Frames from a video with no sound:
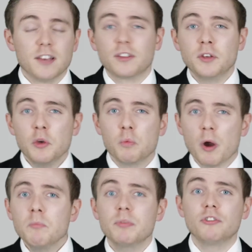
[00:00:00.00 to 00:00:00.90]
so you
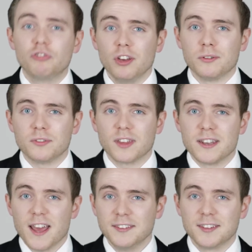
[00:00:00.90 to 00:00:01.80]
won't produce the
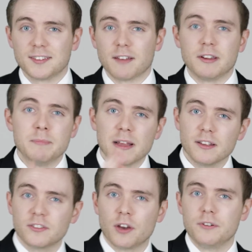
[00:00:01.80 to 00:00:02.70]
necessary
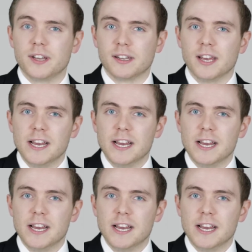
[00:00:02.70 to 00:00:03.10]
melatonin.